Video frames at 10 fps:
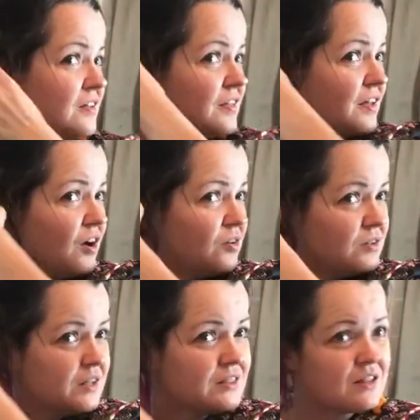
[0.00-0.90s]
The
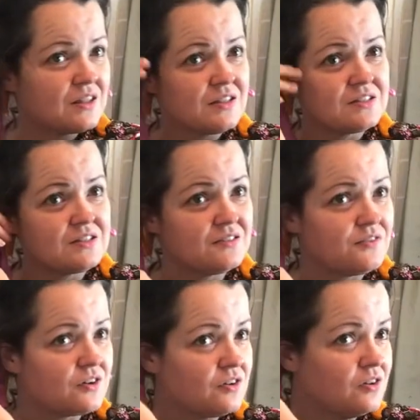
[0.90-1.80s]
only thing that's
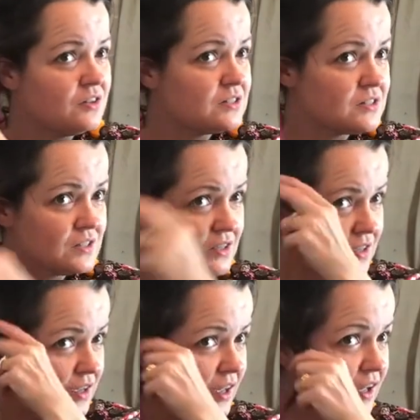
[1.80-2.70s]
difficult
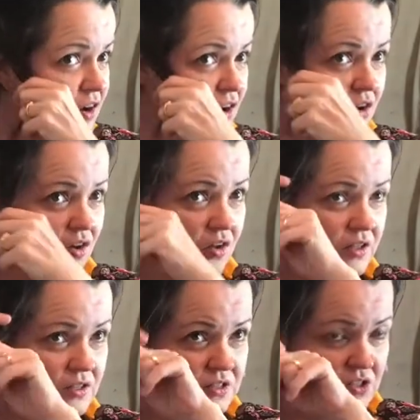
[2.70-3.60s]
at all
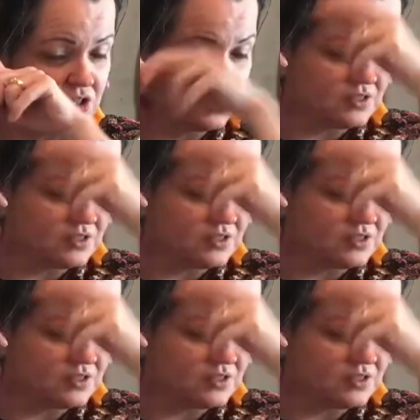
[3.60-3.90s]
is just